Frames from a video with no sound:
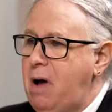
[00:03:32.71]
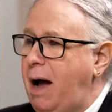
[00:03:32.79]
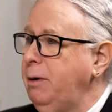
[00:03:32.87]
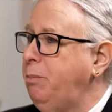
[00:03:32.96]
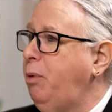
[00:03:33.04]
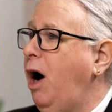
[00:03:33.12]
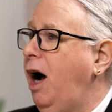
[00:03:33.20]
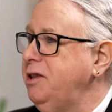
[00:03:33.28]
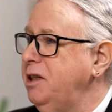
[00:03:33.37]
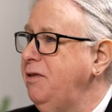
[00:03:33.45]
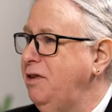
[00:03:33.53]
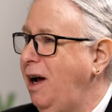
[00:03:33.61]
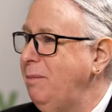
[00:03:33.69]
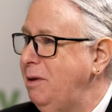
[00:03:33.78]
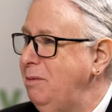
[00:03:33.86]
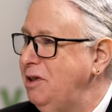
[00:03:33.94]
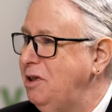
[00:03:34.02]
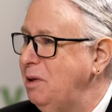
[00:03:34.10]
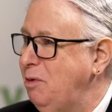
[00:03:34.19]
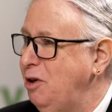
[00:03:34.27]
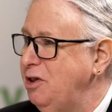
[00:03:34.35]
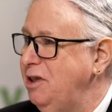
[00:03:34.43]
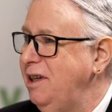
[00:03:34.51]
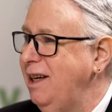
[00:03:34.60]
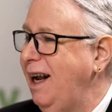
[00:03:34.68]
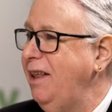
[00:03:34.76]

I'm a positive and optimistic person, and